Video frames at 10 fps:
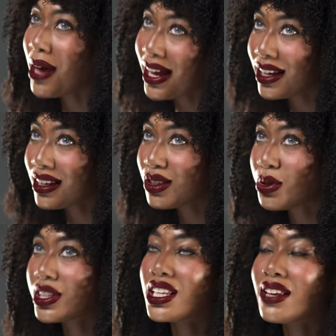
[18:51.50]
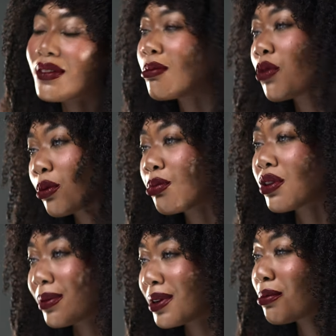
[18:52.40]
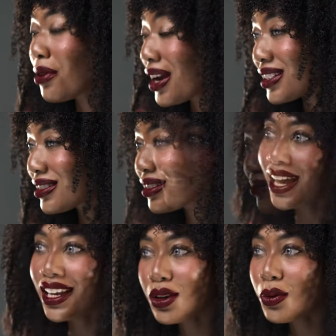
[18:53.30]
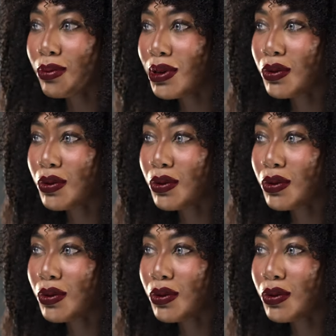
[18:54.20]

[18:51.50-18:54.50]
package with an even more premium price. And you would be